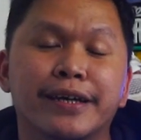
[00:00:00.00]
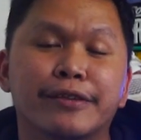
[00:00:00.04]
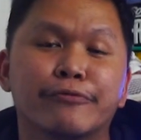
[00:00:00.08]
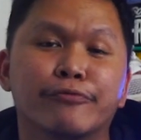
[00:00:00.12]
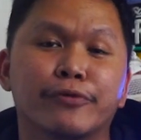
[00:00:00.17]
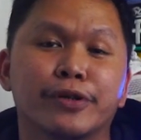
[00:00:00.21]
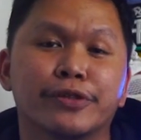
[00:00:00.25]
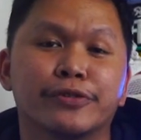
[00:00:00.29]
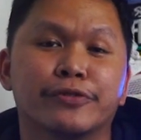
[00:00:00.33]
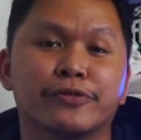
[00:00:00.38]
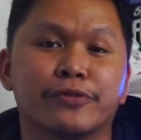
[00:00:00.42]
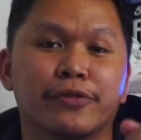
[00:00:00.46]
that
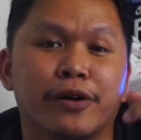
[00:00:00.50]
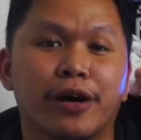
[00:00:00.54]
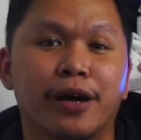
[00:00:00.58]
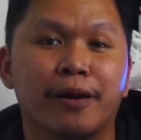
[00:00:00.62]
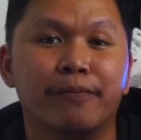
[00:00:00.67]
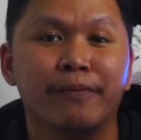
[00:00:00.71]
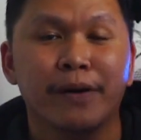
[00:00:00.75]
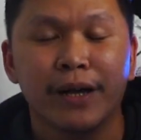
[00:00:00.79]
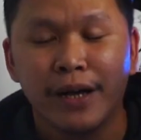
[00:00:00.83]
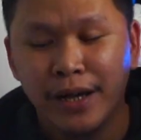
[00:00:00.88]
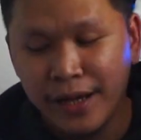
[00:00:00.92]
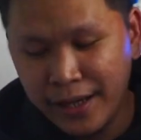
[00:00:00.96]
will
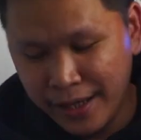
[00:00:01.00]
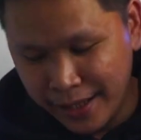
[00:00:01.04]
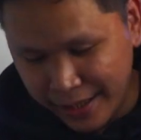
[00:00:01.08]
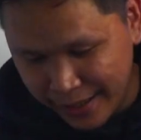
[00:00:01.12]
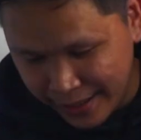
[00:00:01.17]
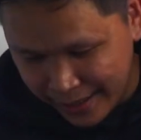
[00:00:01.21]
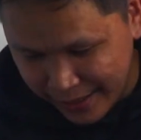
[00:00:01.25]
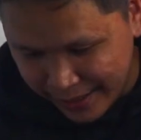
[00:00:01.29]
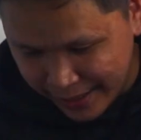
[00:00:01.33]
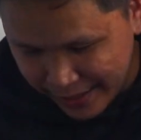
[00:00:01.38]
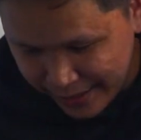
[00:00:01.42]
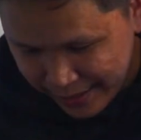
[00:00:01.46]
drop
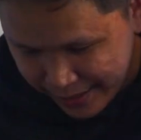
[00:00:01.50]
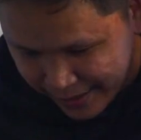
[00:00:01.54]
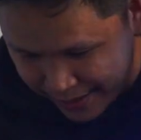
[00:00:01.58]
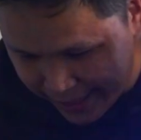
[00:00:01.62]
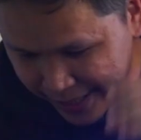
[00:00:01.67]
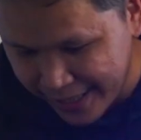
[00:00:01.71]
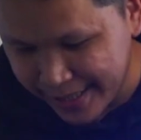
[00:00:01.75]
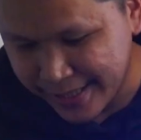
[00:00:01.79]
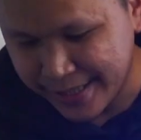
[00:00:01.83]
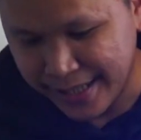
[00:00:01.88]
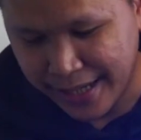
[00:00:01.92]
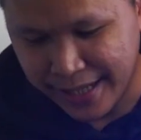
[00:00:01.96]

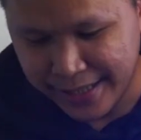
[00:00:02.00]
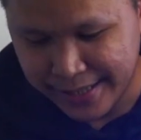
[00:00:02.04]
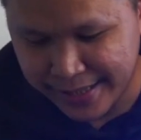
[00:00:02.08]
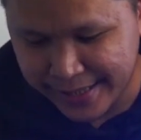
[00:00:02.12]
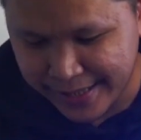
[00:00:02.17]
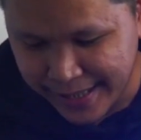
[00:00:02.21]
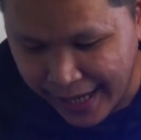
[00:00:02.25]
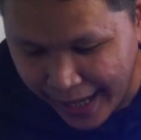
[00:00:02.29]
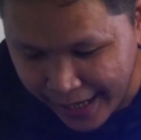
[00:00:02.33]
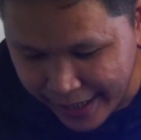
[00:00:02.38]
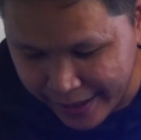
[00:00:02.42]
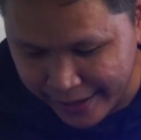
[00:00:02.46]
this
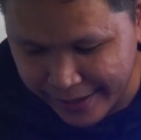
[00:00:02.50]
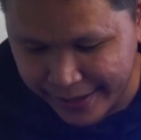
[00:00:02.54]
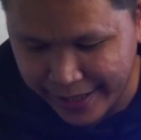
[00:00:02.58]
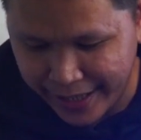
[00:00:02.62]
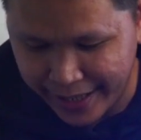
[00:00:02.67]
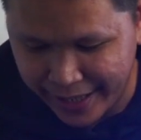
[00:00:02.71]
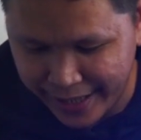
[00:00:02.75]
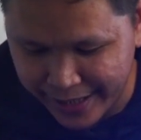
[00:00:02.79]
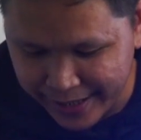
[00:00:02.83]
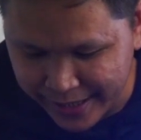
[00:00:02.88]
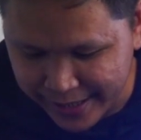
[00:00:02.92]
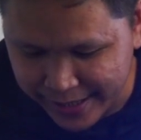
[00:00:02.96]
Saturday.